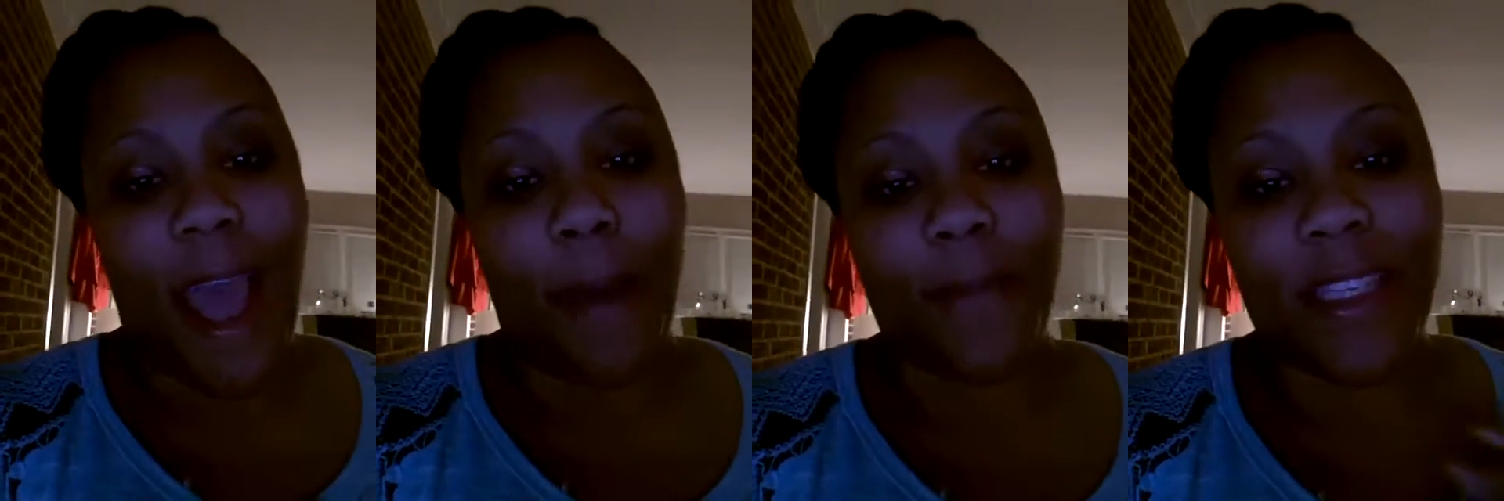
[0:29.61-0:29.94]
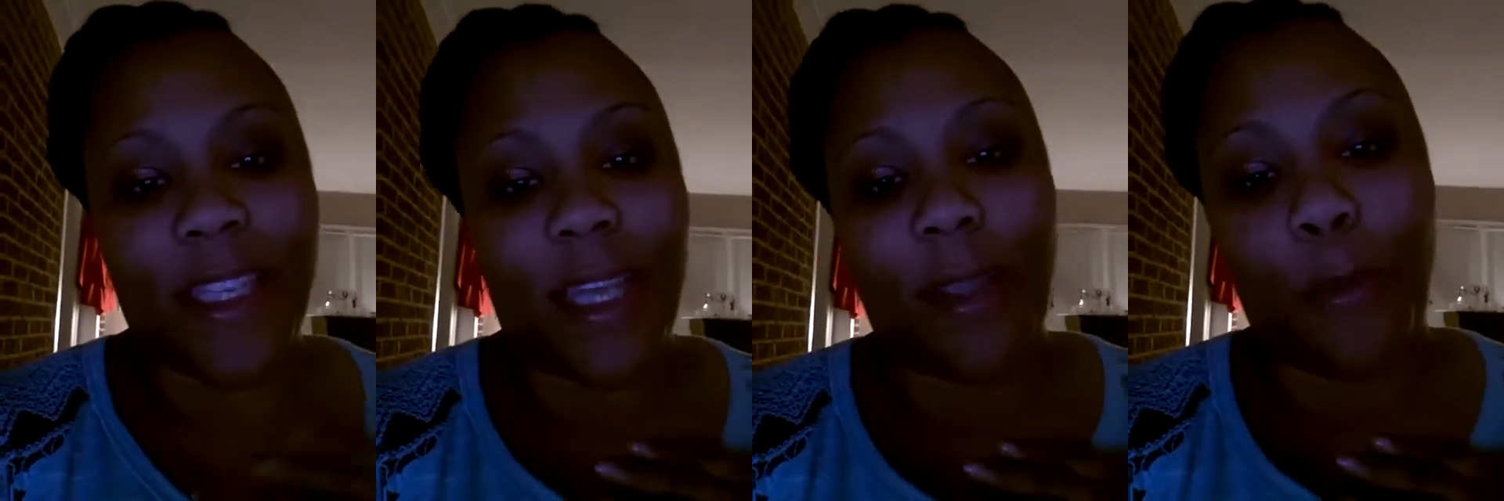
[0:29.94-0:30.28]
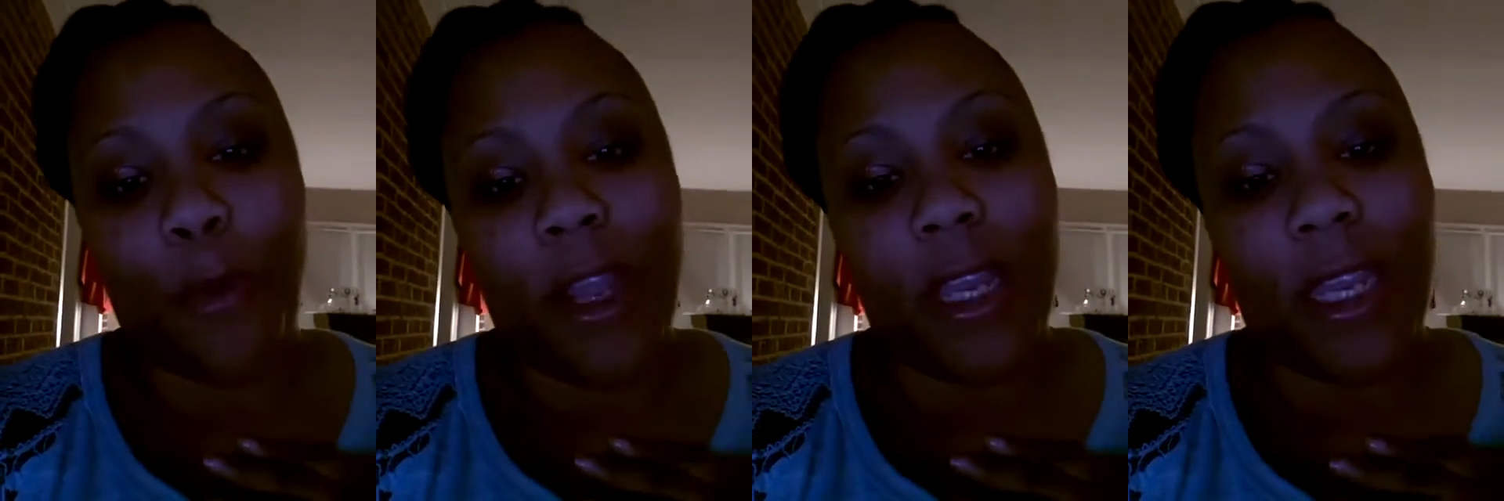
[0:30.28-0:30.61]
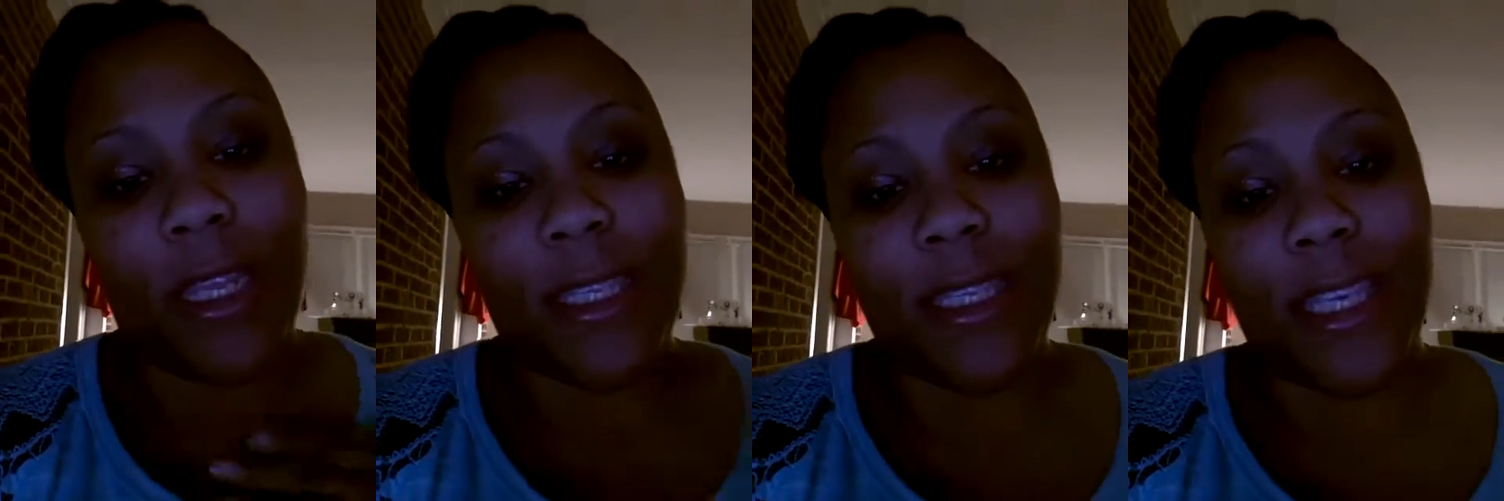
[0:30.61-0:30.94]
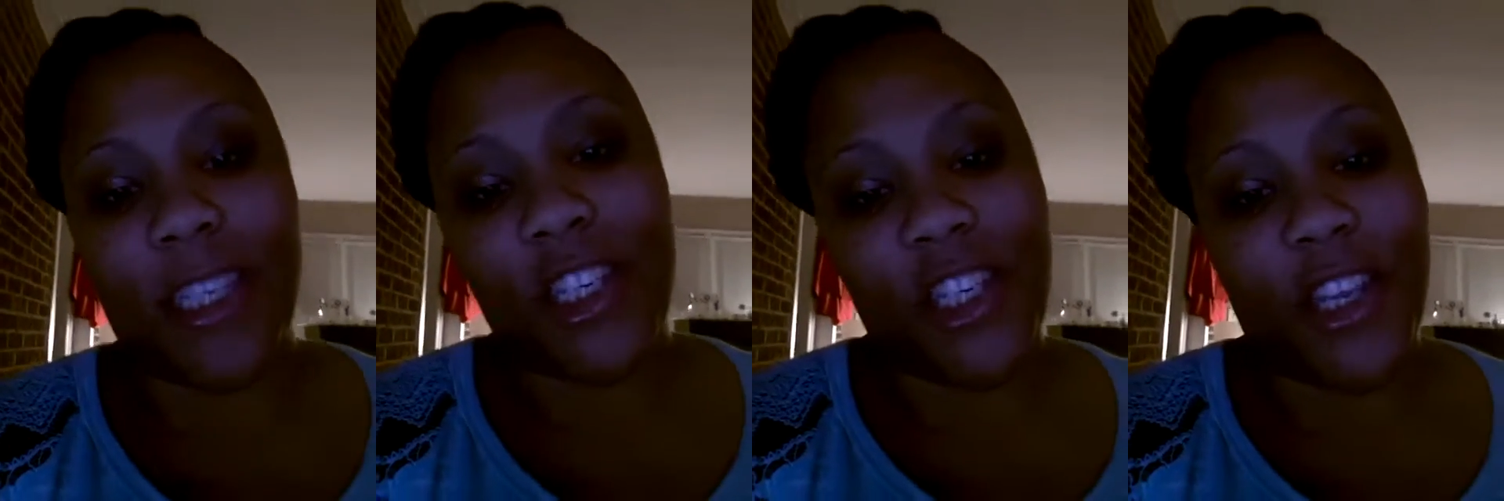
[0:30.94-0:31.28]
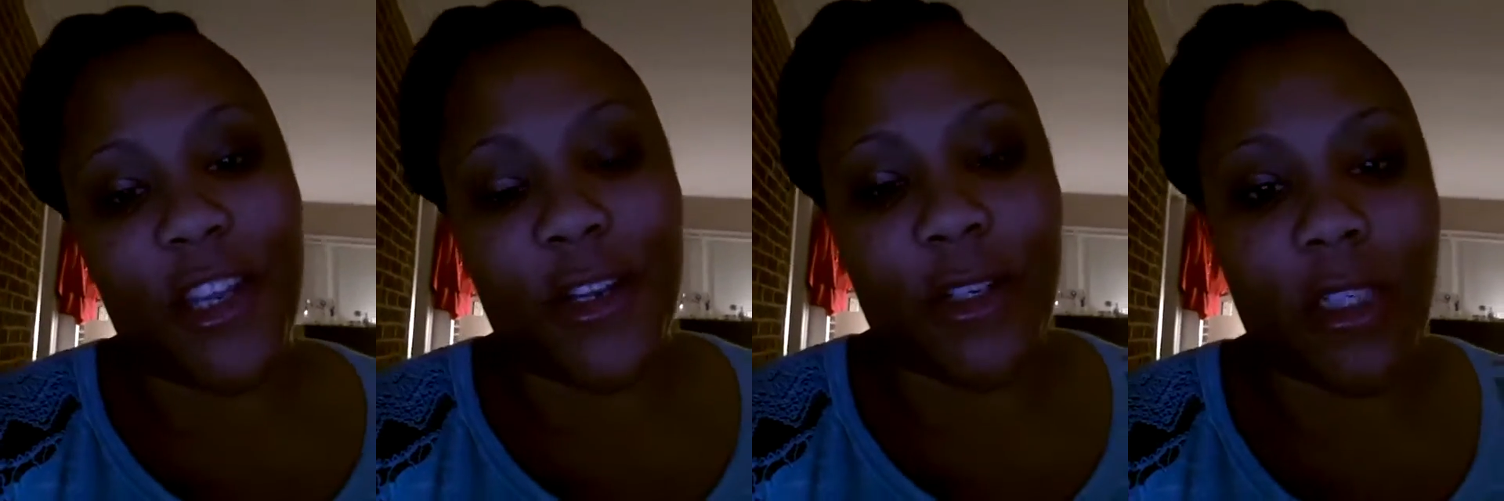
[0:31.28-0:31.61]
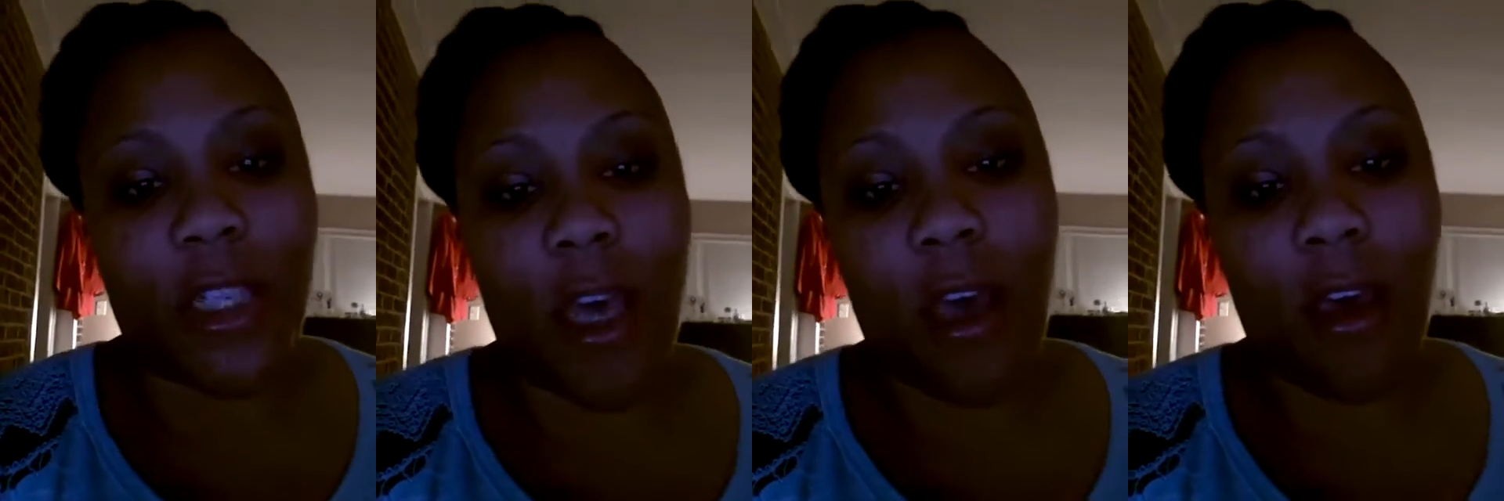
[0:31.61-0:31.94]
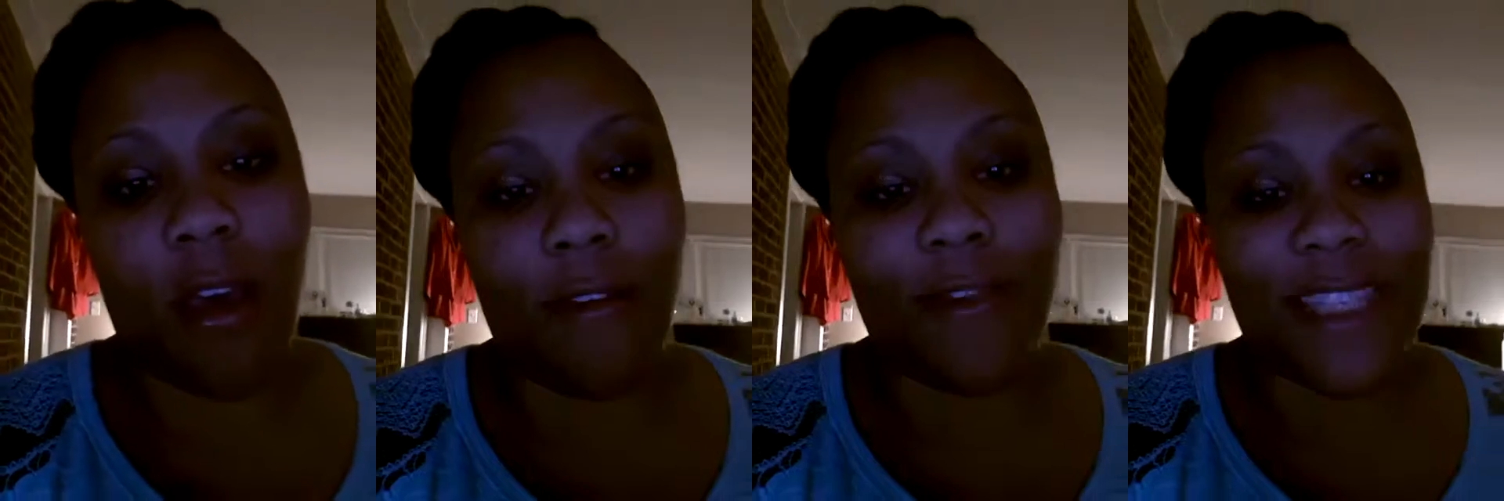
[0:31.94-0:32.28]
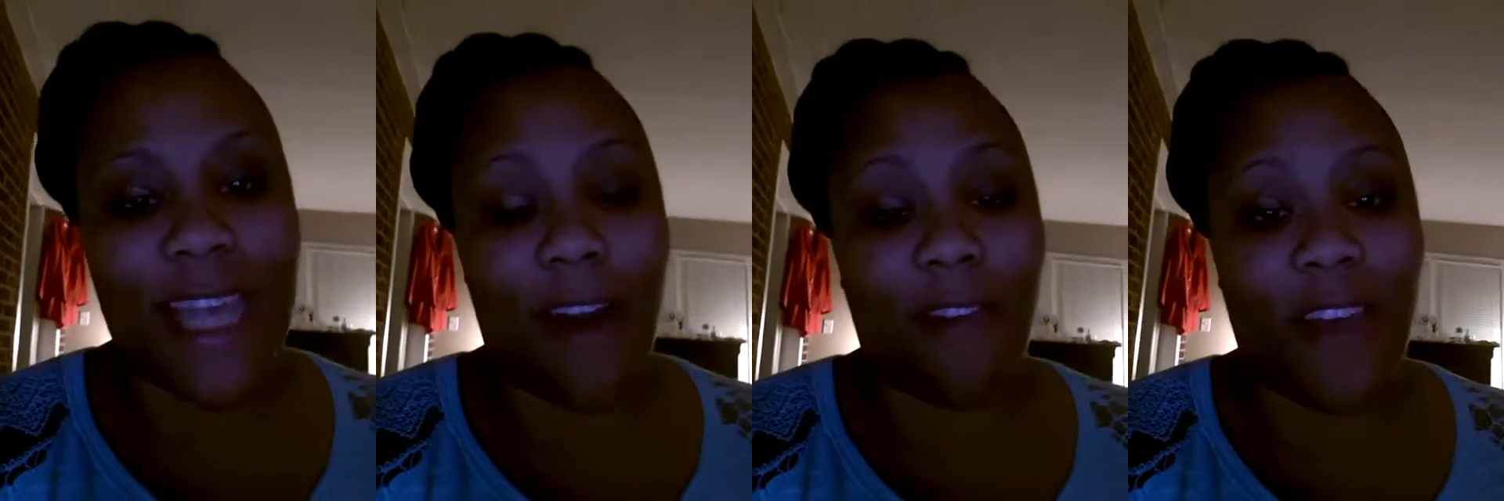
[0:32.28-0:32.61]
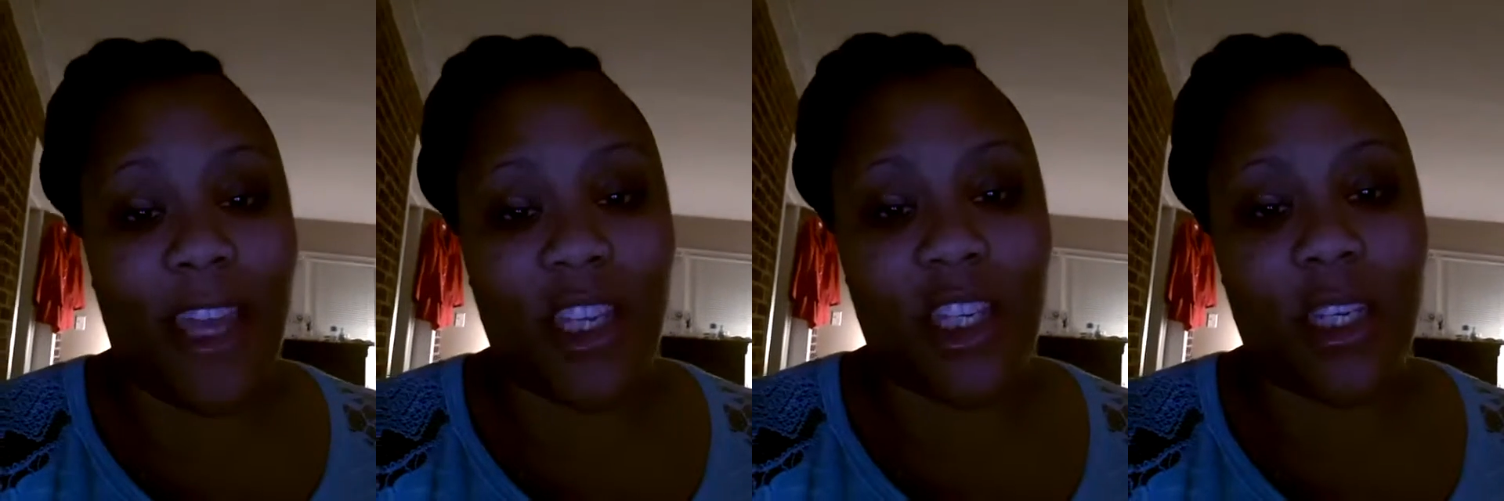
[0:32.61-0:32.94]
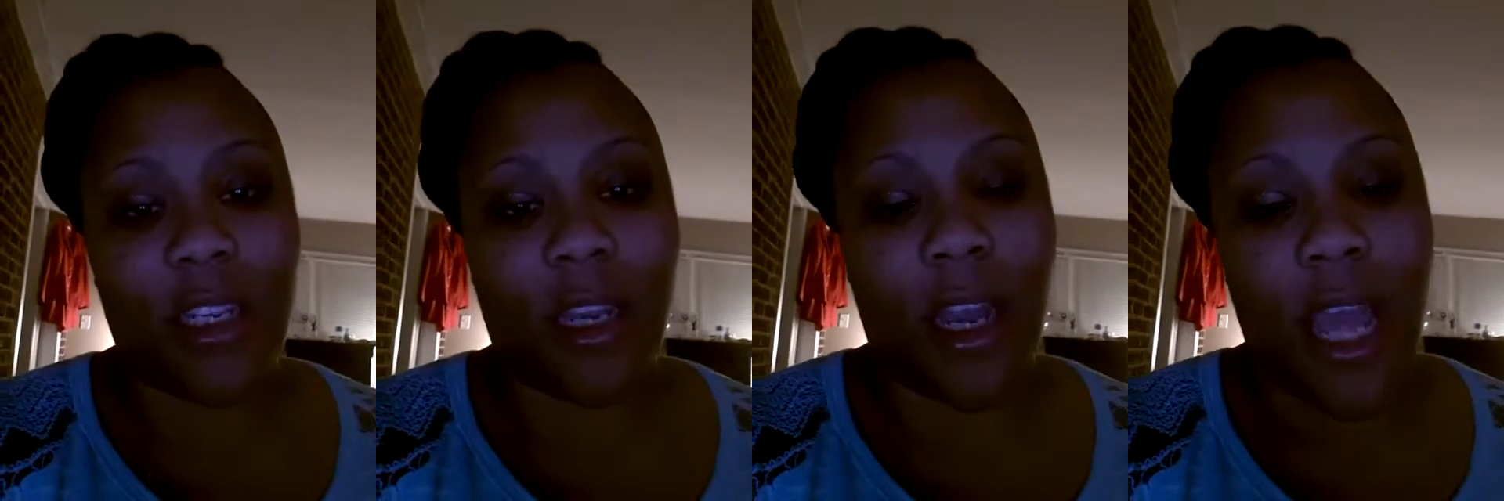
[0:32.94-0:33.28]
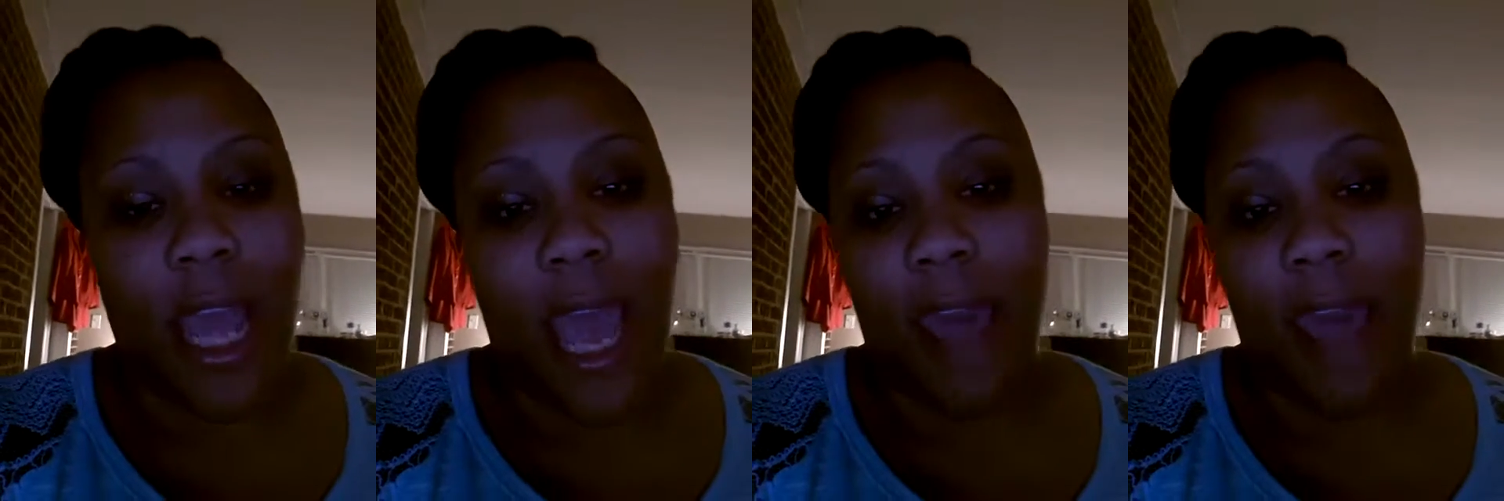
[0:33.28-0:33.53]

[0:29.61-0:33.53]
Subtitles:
I'm celebrating 6 years of salvation.